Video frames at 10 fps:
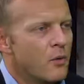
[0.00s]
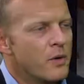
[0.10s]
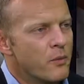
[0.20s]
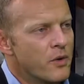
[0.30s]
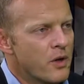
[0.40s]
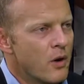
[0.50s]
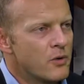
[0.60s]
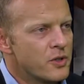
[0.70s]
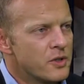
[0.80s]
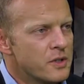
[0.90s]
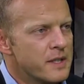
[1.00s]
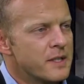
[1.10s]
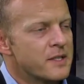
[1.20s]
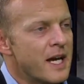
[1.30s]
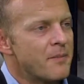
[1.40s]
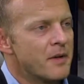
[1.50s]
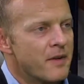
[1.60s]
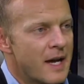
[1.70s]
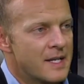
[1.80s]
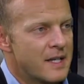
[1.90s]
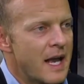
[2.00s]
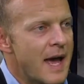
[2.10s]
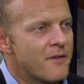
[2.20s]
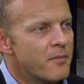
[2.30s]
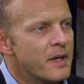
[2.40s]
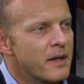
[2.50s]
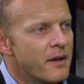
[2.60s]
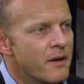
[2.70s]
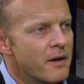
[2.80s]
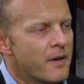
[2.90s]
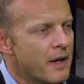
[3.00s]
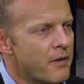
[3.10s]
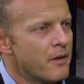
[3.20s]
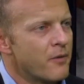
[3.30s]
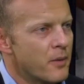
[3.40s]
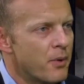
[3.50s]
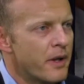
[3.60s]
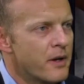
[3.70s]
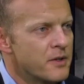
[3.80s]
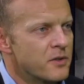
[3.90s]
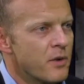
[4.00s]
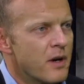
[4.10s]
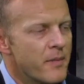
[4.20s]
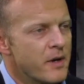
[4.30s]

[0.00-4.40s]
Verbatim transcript: with, with coaches, the excitement of guys that haven't been here, and then I think for the players as well. I mean,